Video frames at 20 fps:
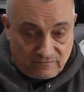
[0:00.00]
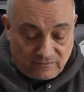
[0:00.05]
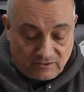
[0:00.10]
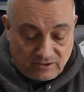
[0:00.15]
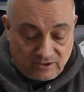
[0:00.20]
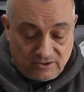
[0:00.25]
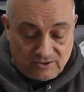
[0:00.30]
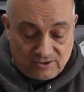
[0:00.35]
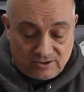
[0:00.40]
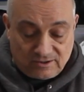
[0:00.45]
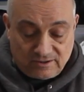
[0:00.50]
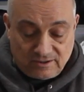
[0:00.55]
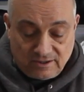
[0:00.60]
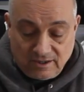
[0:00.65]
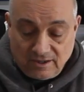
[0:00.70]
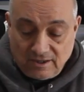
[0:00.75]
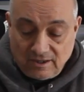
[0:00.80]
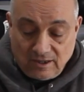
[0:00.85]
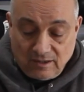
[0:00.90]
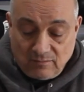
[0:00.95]
version,
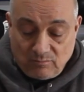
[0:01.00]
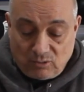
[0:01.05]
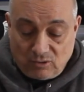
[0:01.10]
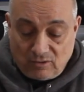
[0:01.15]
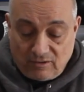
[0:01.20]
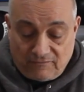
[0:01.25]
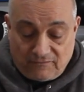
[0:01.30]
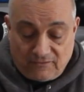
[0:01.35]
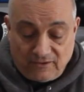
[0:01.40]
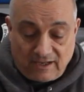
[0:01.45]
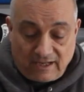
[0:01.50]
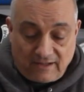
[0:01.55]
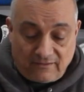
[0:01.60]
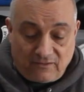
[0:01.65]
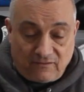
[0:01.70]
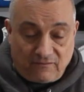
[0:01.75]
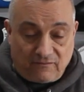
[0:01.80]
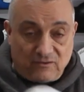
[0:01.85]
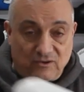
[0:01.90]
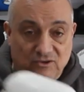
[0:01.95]
but if the
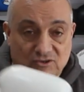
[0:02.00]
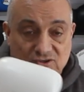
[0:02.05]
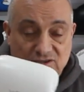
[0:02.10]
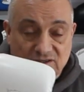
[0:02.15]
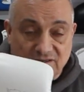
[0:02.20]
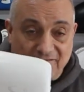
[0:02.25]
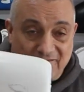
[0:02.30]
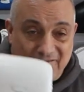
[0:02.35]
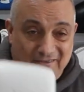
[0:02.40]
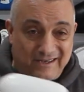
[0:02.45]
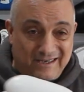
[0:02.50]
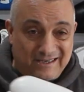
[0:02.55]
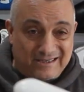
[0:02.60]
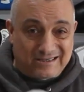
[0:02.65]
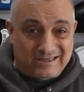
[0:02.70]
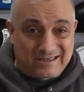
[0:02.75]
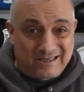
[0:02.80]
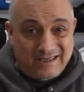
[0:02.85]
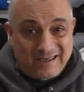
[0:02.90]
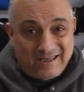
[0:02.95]
leather version of
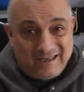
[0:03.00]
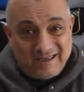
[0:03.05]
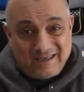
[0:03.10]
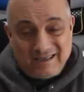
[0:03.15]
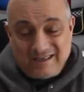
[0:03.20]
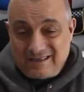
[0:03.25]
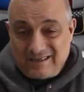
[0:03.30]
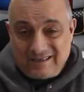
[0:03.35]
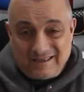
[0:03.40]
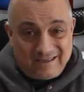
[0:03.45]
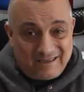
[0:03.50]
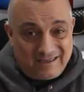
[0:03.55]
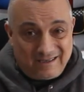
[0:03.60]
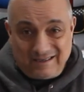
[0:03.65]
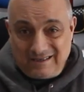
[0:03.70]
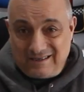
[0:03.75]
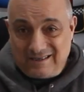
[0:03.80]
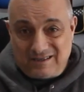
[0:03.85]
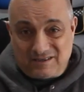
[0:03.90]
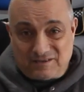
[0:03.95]
this
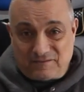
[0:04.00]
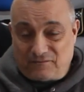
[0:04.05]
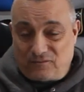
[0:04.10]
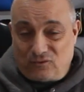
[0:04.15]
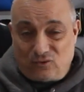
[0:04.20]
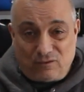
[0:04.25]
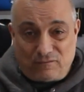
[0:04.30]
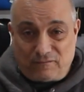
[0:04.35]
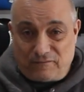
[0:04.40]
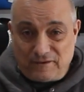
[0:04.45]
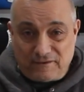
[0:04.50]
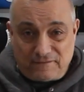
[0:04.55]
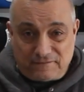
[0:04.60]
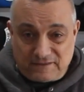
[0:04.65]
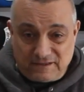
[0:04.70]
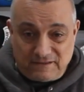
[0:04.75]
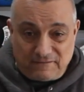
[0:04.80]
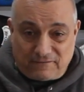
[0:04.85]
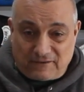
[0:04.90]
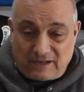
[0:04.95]
is
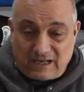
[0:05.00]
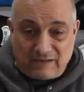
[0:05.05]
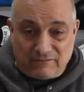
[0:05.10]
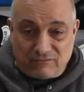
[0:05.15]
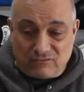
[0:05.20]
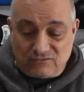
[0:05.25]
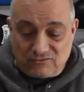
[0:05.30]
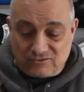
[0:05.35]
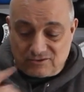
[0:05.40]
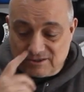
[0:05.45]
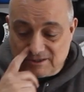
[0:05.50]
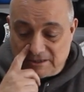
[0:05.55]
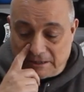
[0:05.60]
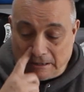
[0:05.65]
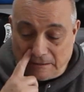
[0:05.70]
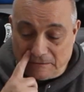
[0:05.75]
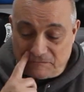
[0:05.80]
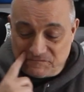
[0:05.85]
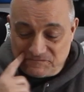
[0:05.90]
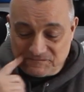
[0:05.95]
450, 500,
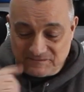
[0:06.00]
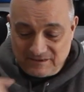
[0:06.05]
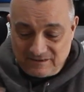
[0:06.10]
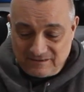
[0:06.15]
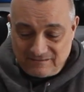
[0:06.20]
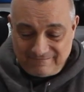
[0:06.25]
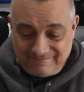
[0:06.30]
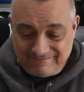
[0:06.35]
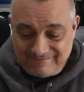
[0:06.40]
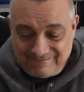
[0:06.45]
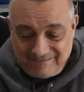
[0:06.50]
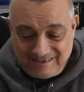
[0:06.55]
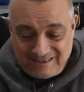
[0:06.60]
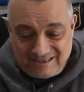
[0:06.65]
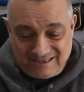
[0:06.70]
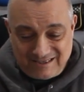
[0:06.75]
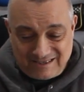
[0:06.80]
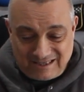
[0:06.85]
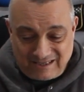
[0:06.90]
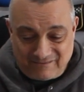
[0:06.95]
this
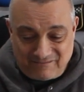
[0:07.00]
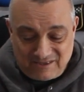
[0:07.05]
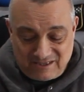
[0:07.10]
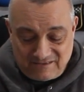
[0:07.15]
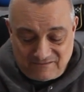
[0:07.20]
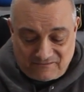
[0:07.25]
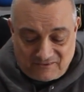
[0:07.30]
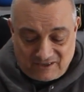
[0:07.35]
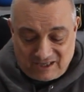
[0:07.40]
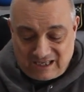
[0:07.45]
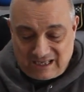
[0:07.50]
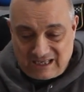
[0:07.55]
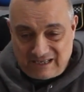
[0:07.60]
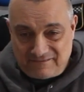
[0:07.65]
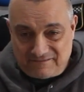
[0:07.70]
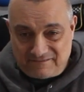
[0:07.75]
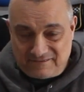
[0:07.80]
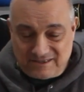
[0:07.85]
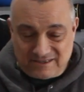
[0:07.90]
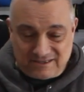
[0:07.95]
is
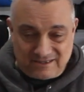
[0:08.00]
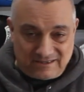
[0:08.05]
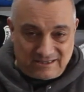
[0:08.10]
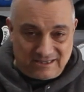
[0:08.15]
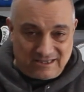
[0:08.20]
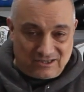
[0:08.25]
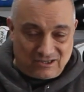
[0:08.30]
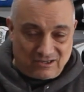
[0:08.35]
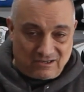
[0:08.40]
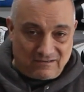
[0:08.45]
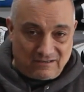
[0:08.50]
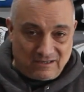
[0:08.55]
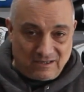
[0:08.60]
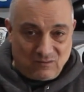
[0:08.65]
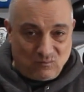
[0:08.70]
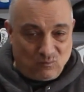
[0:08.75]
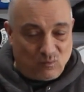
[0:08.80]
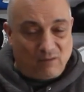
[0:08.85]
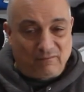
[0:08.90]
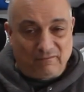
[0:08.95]
75. These are
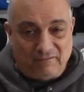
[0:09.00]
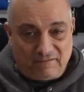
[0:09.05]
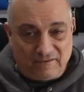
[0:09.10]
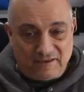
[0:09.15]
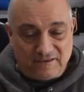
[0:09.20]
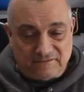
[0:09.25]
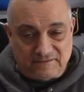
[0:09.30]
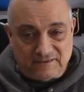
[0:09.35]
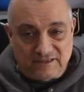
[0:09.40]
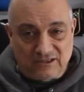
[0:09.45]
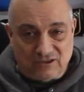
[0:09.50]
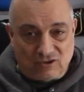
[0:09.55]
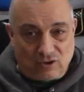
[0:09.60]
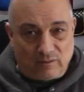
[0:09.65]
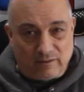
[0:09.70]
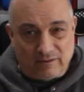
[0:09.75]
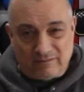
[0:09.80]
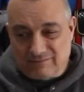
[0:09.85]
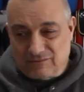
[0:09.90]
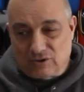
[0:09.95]
150,
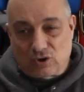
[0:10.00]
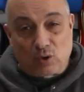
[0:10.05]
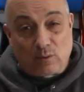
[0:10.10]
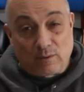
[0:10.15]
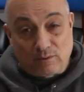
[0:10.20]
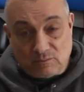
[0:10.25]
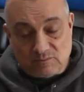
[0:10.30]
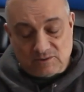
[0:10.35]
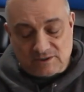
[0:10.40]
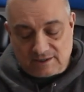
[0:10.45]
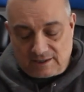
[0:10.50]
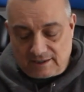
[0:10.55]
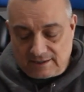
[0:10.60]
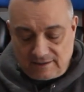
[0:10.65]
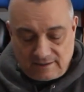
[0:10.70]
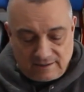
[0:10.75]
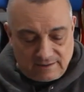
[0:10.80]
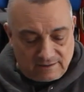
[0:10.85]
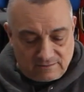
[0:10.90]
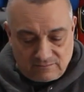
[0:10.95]
going up
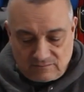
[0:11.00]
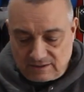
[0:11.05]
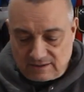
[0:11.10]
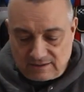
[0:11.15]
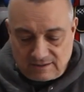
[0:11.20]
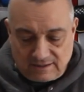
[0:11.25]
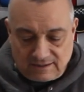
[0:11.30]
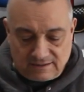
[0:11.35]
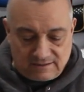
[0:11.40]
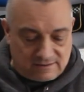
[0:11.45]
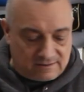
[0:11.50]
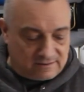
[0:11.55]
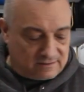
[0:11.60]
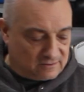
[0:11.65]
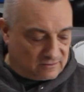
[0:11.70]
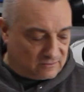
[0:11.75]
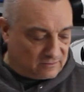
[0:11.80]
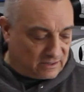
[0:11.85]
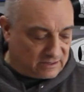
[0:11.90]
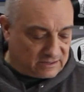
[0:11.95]
slightly, and as you
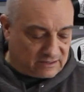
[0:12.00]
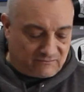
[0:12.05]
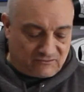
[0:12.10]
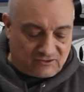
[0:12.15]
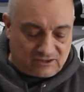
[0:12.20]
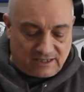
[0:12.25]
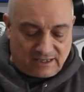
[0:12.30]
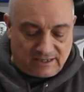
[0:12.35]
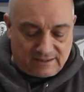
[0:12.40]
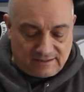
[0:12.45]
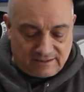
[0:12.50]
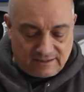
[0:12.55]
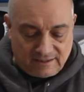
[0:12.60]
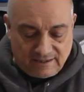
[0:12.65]
know, as I've said,